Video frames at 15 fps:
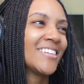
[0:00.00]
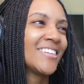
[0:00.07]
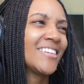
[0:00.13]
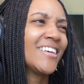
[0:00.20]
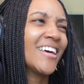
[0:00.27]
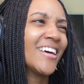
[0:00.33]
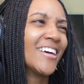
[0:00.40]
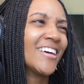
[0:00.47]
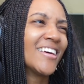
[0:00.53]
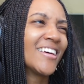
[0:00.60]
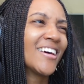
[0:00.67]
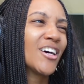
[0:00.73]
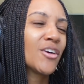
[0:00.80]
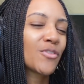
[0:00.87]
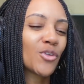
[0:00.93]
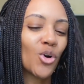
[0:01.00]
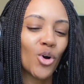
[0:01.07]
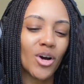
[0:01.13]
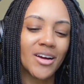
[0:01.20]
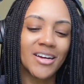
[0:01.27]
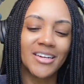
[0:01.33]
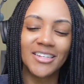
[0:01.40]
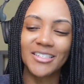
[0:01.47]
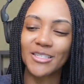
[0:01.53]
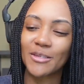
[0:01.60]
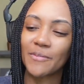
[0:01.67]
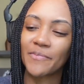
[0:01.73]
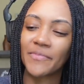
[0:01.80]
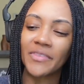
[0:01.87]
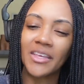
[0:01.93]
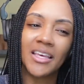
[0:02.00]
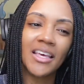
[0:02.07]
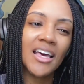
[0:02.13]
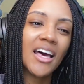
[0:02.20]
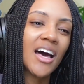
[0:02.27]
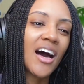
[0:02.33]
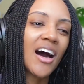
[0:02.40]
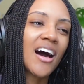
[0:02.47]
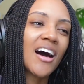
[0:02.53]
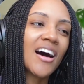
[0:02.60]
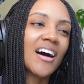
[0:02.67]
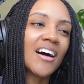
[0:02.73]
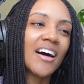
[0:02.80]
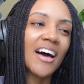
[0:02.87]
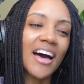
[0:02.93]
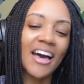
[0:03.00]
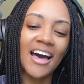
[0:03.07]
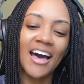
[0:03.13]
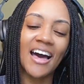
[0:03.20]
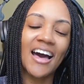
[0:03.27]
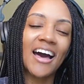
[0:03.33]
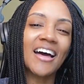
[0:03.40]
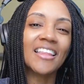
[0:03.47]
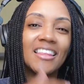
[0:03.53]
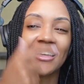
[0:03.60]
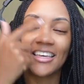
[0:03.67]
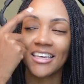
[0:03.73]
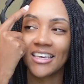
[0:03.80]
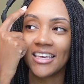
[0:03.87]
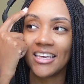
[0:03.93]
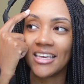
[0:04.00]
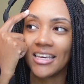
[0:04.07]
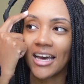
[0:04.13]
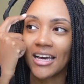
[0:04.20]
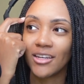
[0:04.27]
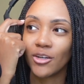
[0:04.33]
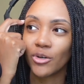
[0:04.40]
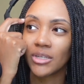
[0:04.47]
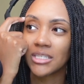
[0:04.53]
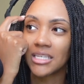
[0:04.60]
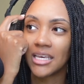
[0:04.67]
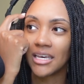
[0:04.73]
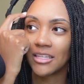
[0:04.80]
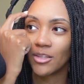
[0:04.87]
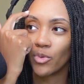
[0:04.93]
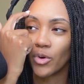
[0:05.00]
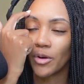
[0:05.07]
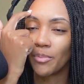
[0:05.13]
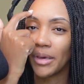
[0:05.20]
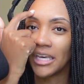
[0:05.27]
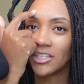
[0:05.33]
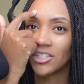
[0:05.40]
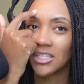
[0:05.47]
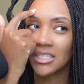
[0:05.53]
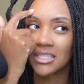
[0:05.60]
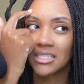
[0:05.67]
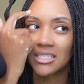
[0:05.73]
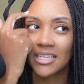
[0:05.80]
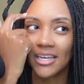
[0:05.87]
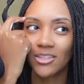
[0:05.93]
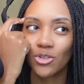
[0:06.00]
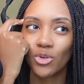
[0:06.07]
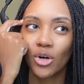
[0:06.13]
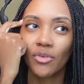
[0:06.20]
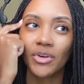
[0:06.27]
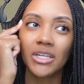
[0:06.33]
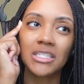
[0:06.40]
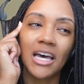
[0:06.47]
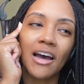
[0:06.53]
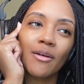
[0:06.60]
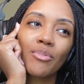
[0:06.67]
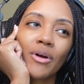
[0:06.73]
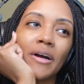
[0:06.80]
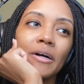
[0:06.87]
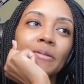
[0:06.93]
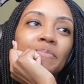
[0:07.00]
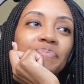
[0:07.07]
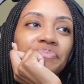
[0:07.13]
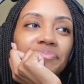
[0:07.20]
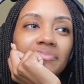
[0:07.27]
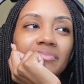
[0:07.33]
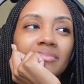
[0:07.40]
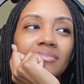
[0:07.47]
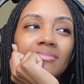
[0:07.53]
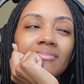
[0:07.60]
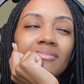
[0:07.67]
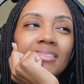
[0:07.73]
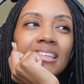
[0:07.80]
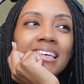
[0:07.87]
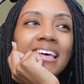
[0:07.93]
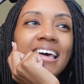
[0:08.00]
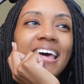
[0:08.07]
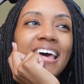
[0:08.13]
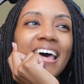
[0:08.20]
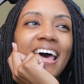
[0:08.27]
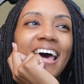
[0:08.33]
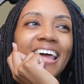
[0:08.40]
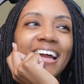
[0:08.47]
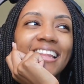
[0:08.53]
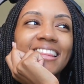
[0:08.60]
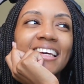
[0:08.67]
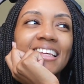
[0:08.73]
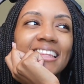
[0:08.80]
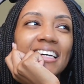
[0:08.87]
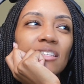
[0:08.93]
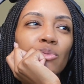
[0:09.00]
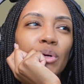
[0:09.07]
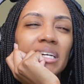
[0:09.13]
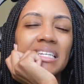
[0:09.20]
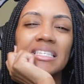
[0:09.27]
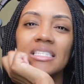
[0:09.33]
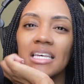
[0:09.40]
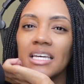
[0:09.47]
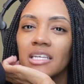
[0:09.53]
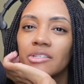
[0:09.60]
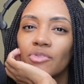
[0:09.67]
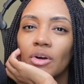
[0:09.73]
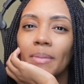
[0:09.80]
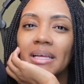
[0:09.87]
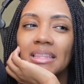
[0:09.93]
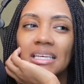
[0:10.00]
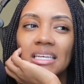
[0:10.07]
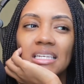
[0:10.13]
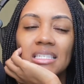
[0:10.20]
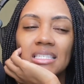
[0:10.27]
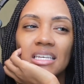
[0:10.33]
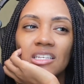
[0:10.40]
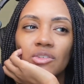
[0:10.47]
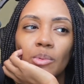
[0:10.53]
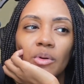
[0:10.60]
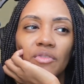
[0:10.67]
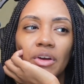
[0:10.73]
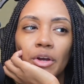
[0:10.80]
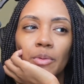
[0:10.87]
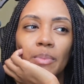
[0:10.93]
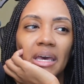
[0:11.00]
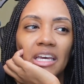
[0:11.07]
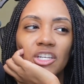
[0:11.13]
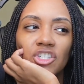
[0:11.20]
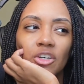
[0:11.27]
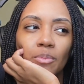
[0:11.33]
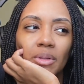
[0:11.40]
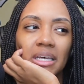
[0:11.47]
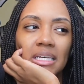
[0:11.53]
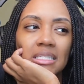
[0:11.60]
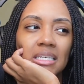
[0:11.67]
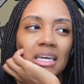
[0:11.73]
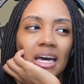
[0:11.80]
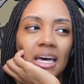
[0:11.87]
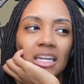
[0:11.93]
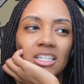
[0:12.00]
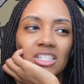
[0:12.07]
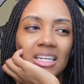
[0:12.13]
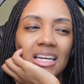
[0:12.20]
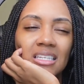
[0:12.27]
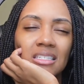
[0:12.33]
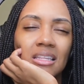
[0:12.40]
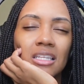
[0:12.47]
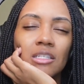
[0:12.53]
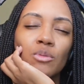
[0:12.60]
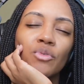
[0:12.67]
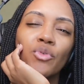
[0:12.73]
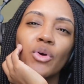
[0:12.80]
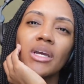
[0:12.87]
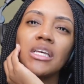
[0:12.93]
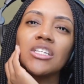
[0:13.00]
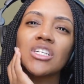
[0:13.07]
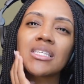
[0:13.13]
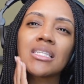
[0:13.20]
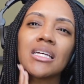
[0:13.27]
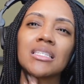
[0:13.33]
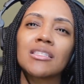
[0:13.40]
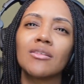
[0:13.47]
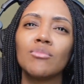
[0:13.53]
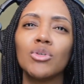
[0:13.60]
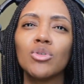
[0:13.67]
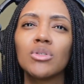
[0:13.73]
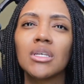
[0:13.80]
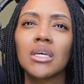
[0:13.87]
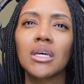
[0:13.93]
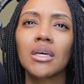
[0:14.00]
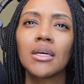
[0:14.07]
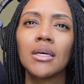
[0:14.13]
Yeah, that of course. Good. I noticed he had the word patience tattooed over his eyebrow. And I think that's where he sings from. I think he sings from a very patient place. He kind of, and I said this before, he just lets the music